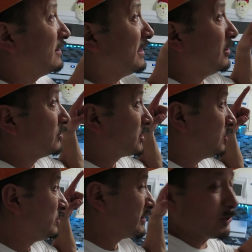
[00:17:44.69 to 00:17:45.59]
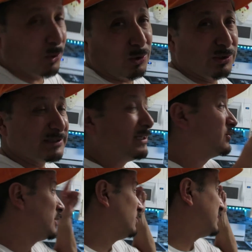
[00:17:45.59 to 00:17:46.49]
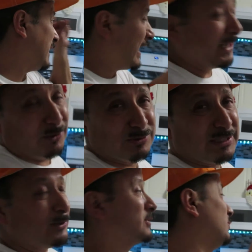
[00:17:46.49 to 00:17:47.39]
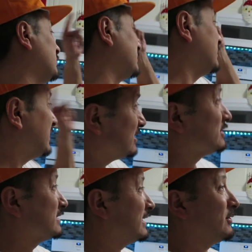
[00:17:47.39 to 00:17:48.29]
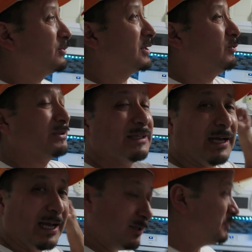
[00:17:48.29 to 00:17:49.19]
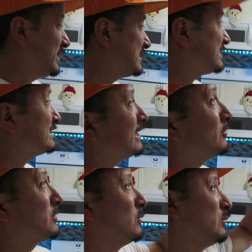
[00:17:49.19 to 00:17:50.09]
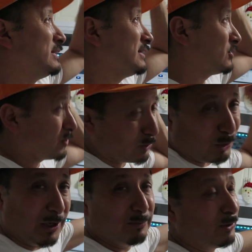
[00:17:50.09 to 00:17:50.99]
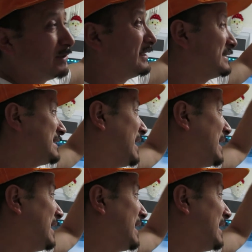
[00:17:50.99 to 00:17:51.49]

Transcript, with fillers: They don't come with the doors. They don't come with the handles. They don't come with the hinges. They don't come with the end pieces. They don't come with the crown mold at the